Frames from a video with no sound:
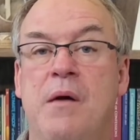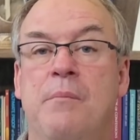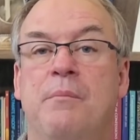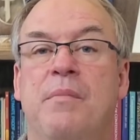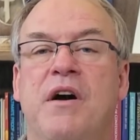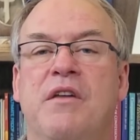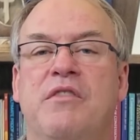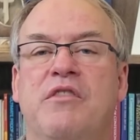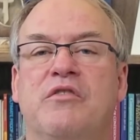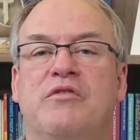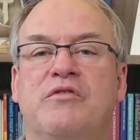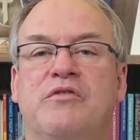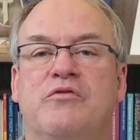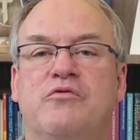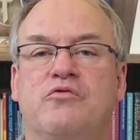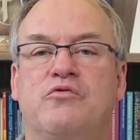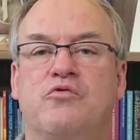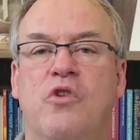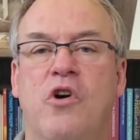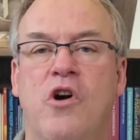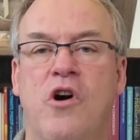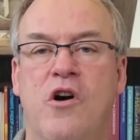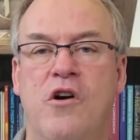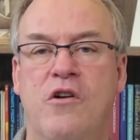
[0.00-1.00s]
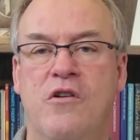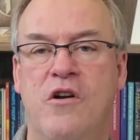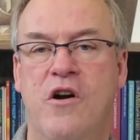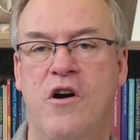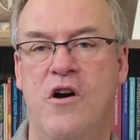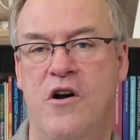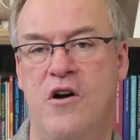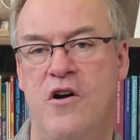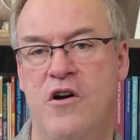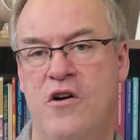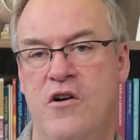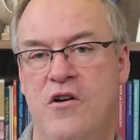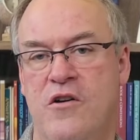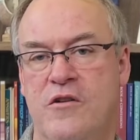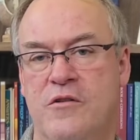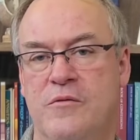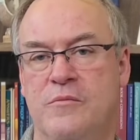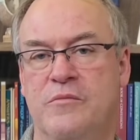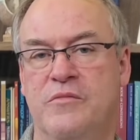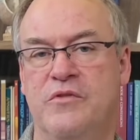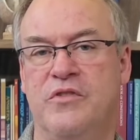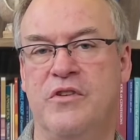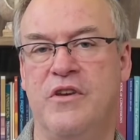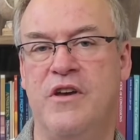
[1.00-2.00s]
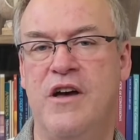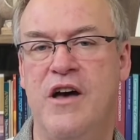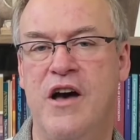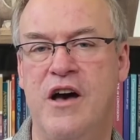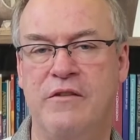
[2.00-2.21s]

by the strong arms